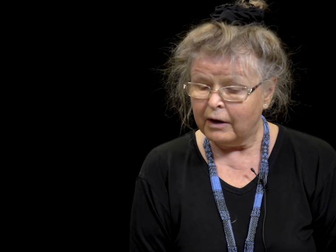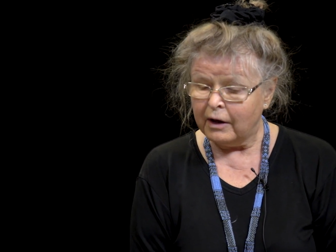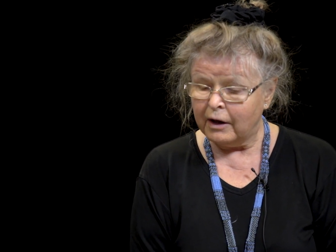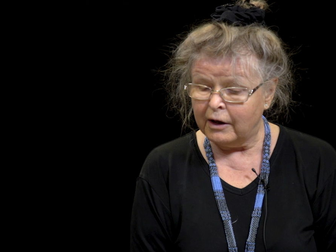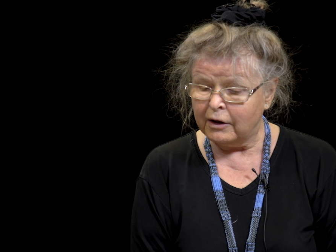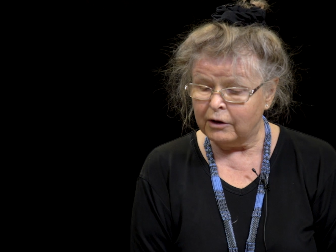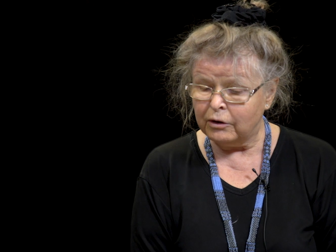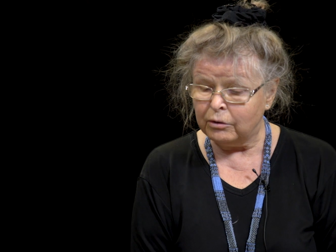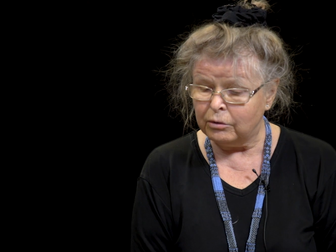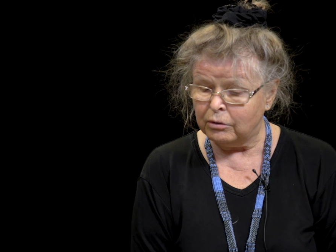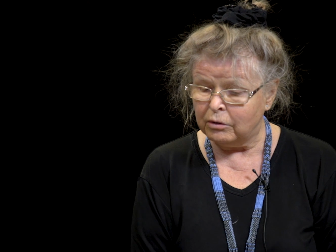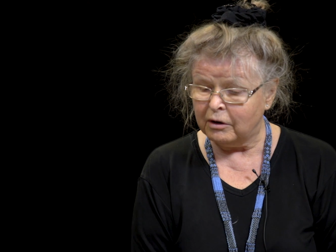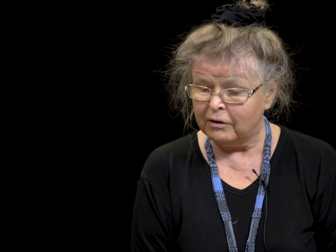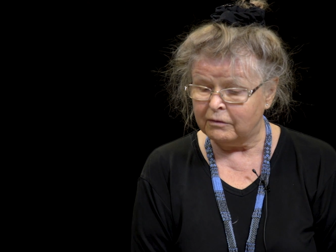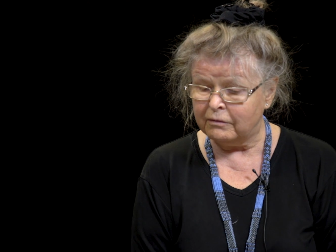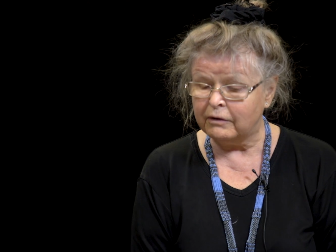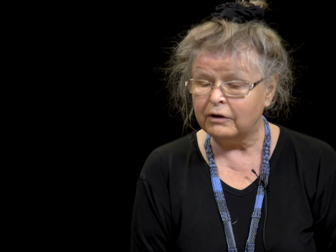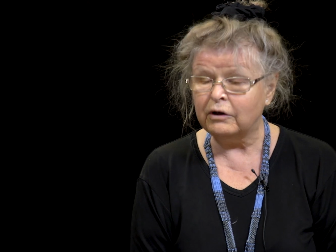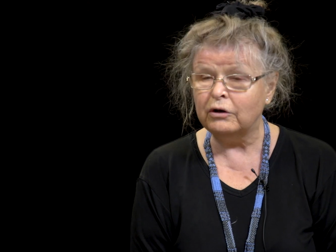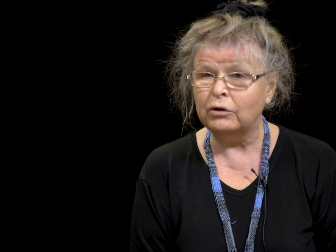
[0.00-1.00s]
and who
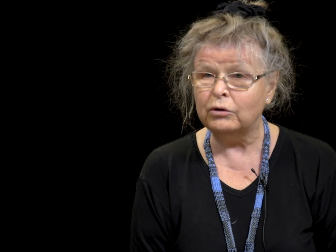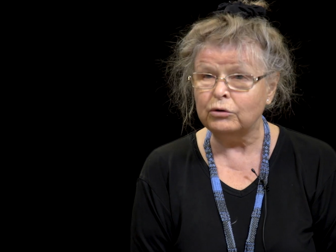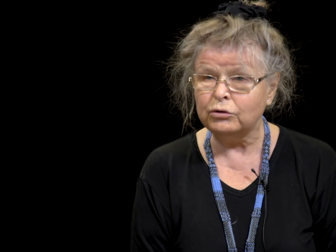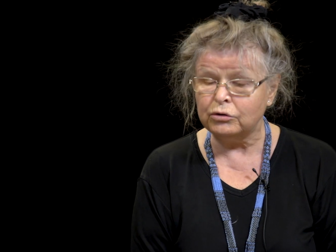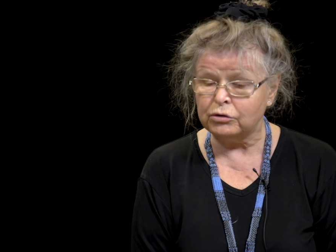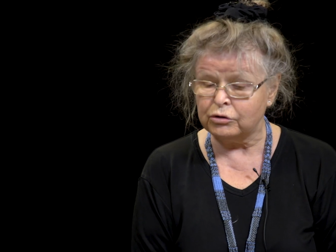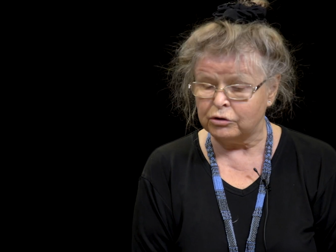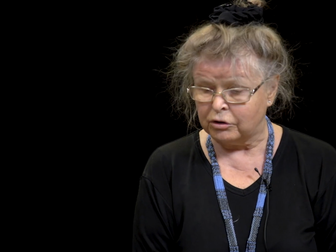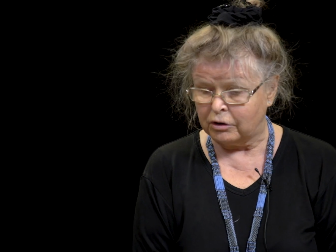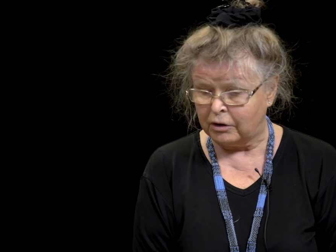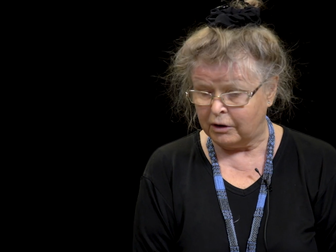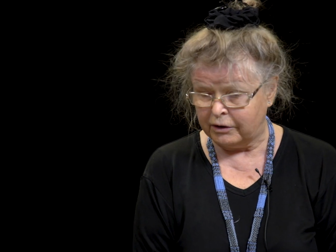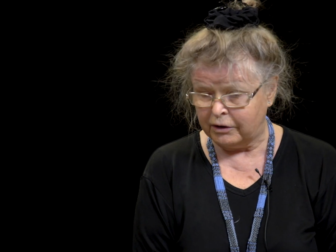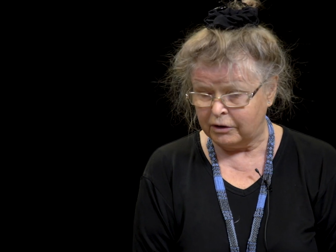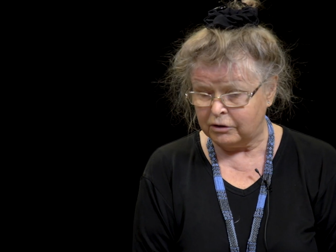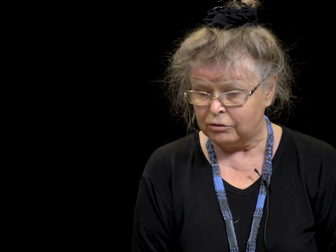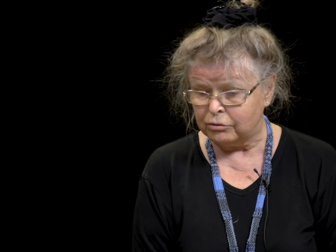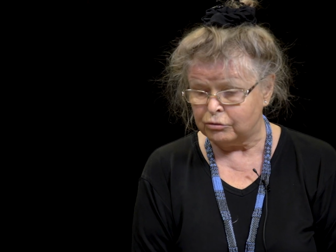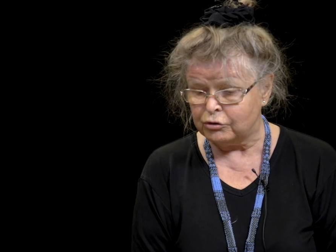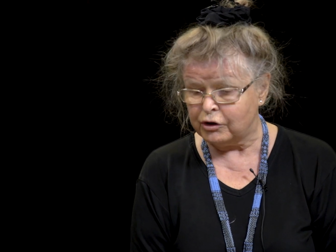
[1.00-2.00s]
have not
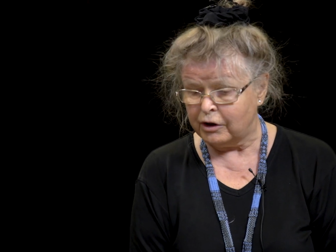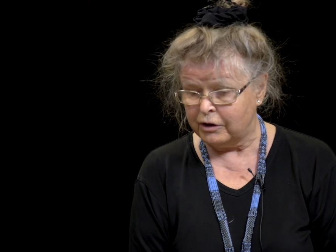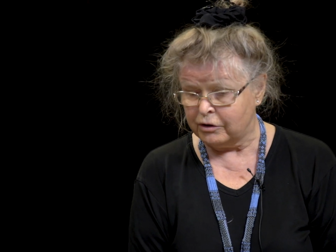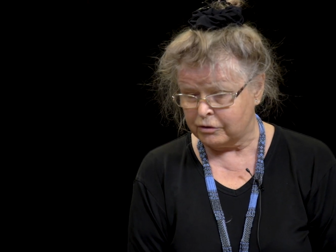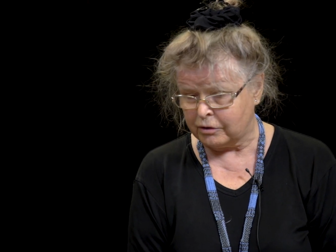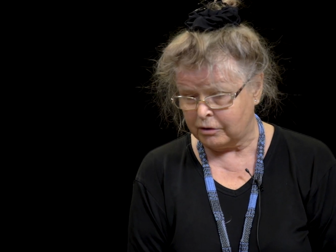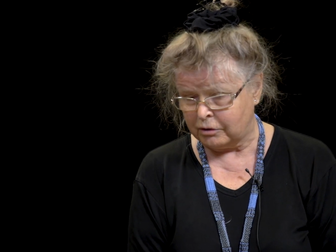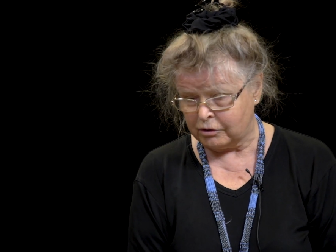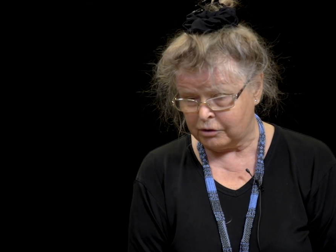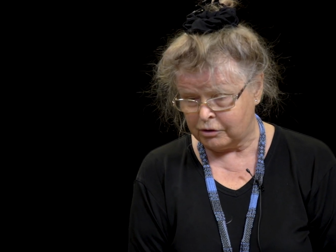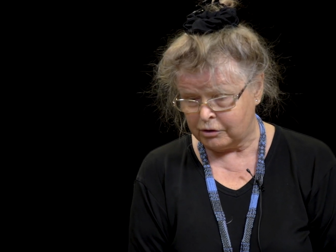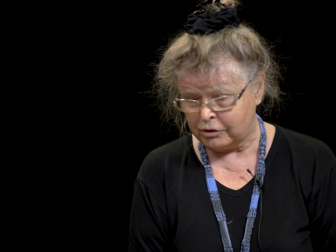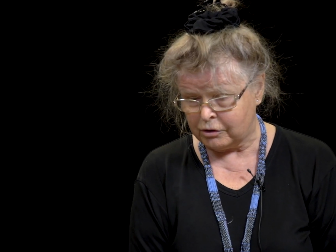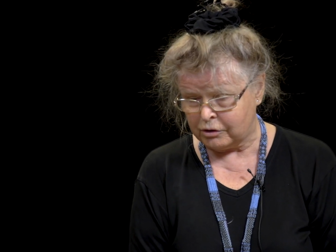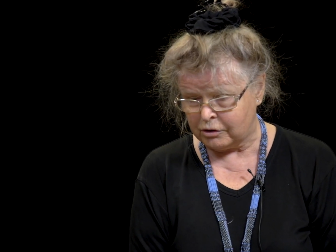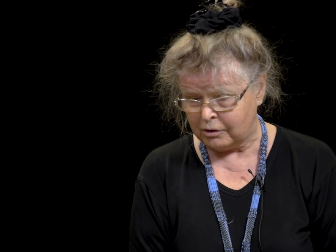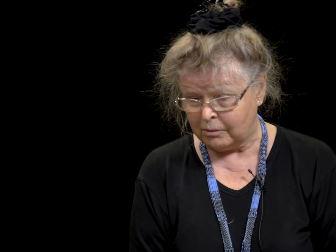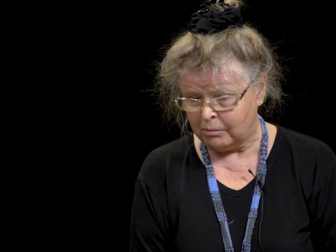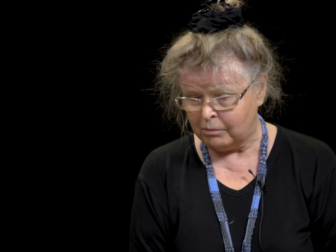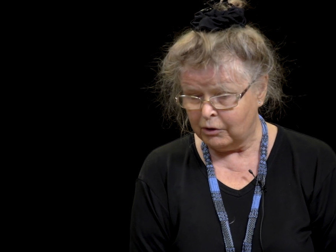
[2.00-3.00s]
tried to change the
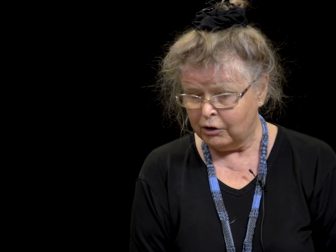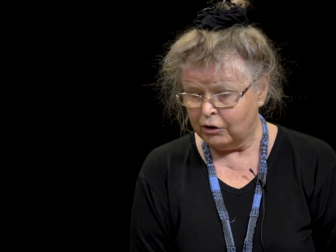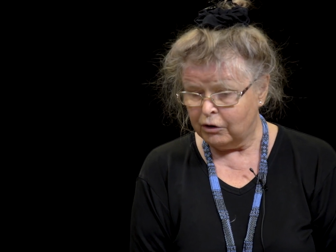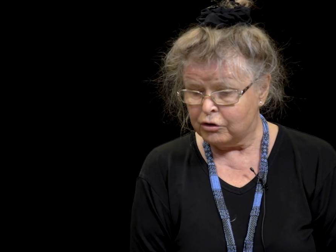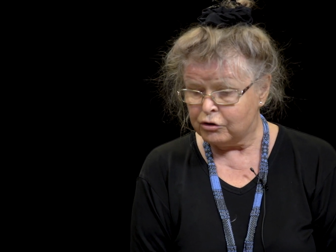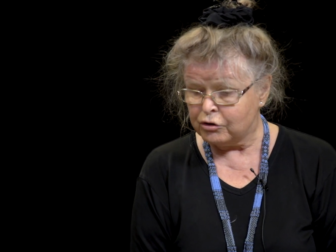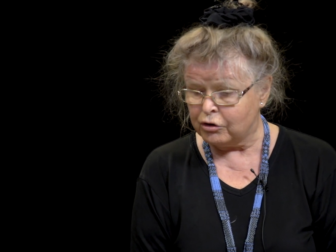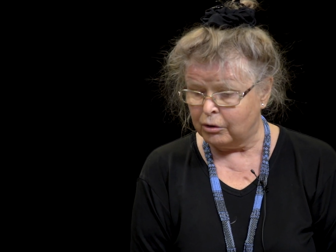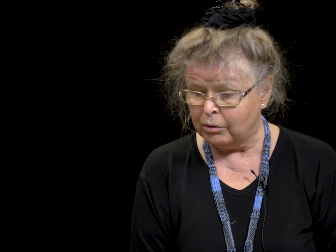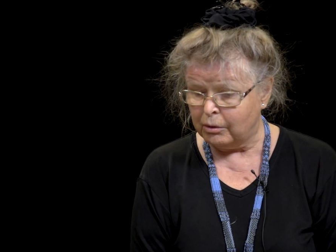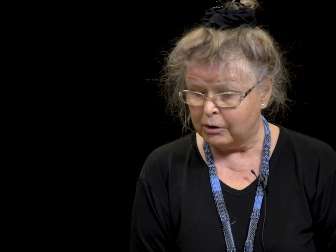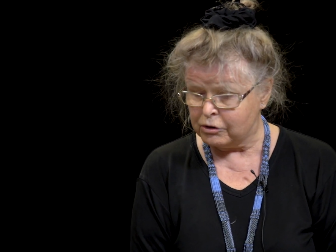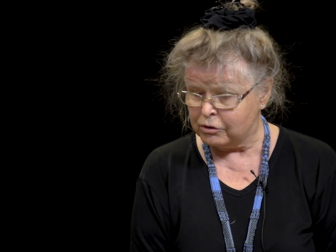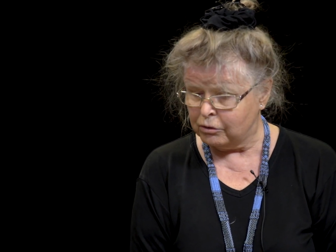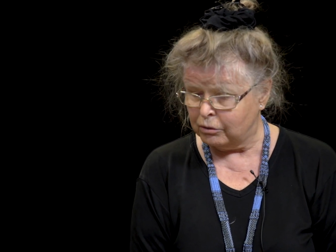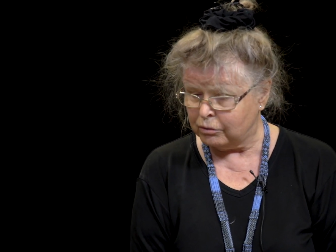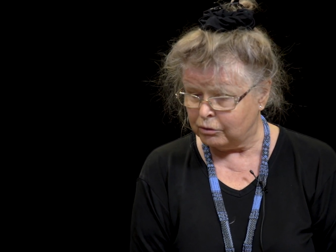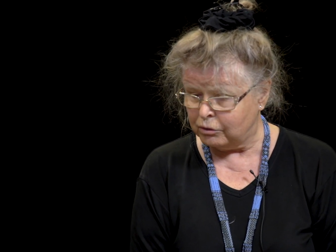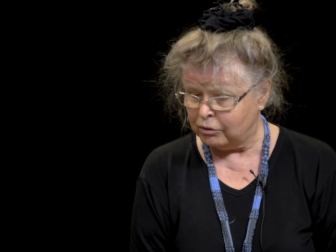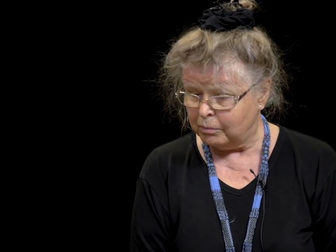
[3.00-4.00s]
system so as
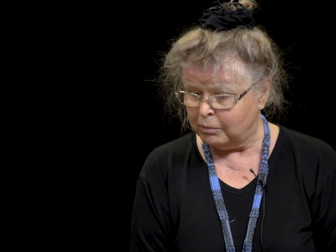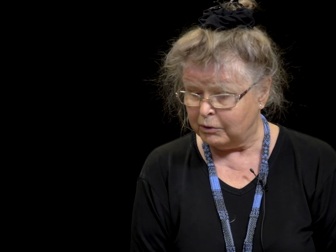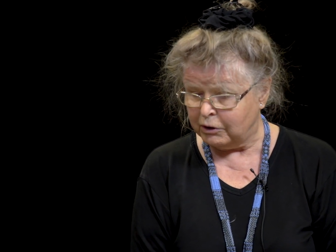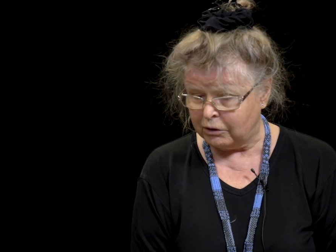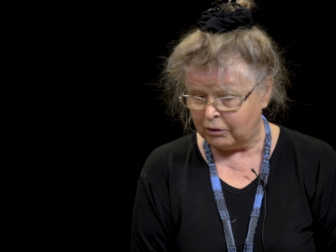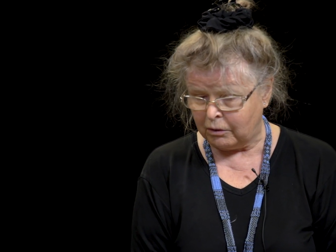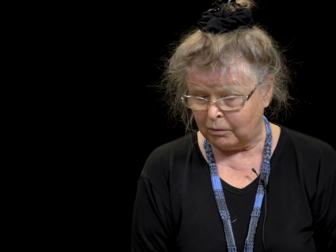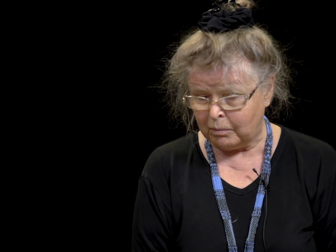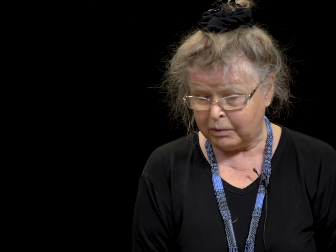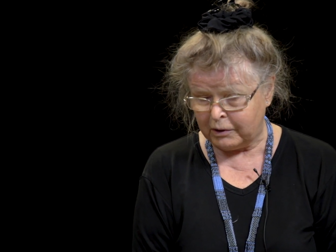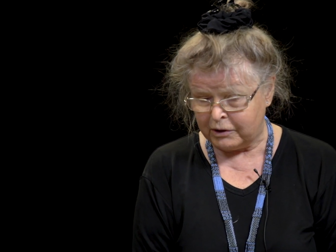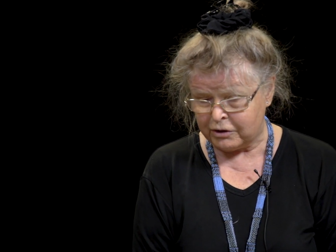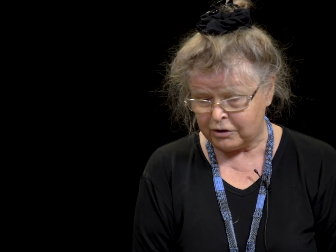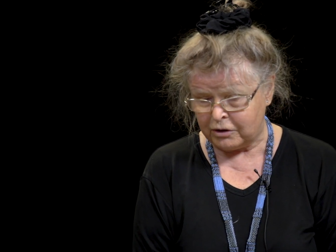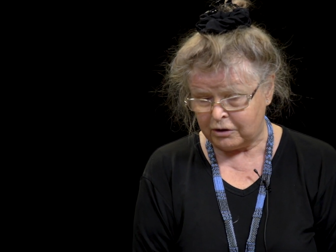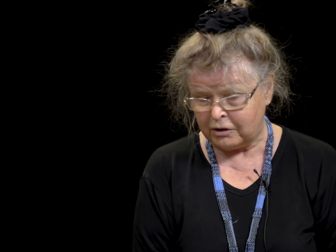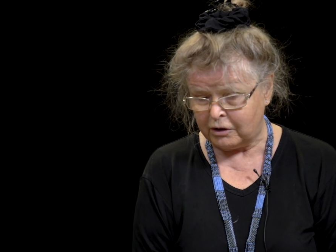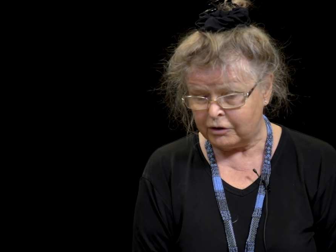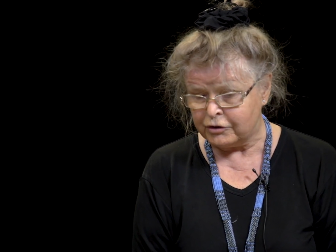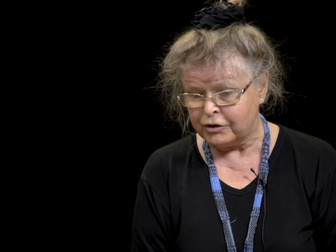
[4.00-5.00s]
not to be
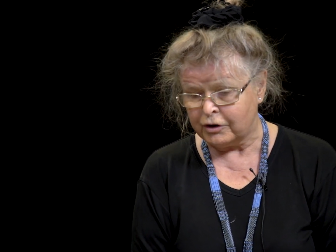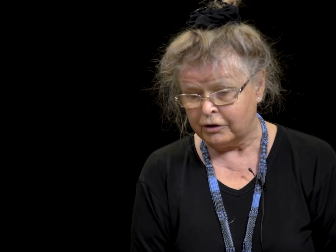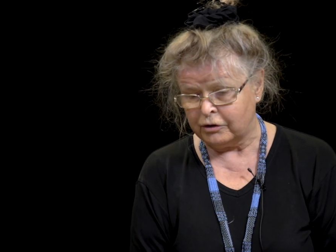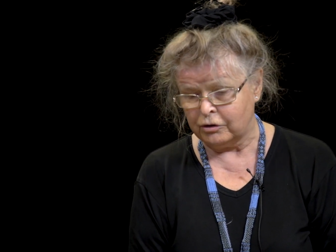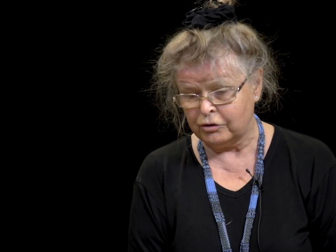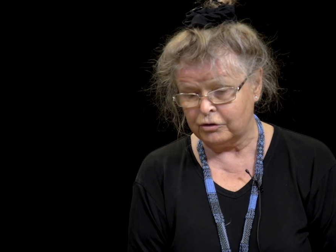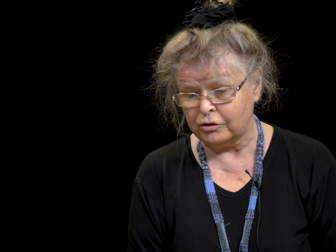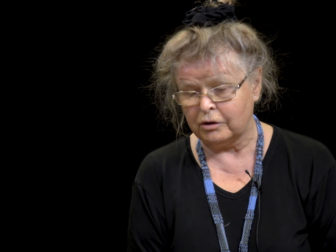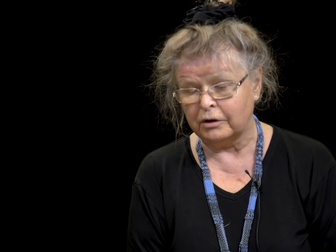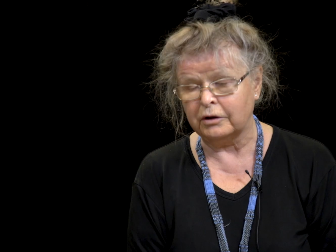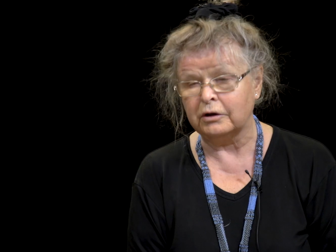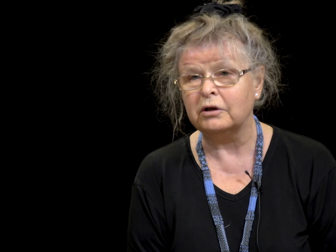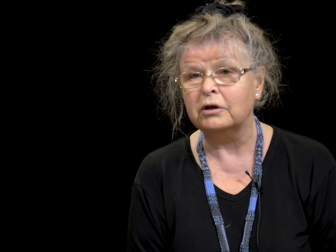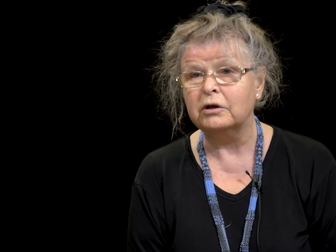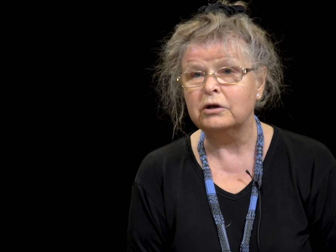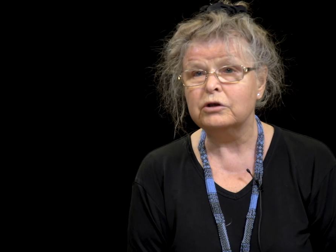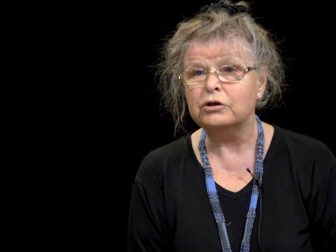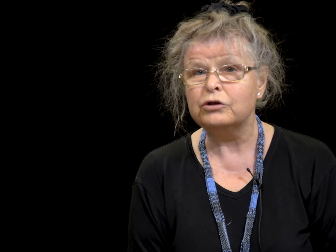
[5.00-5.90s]
complicit in genocide,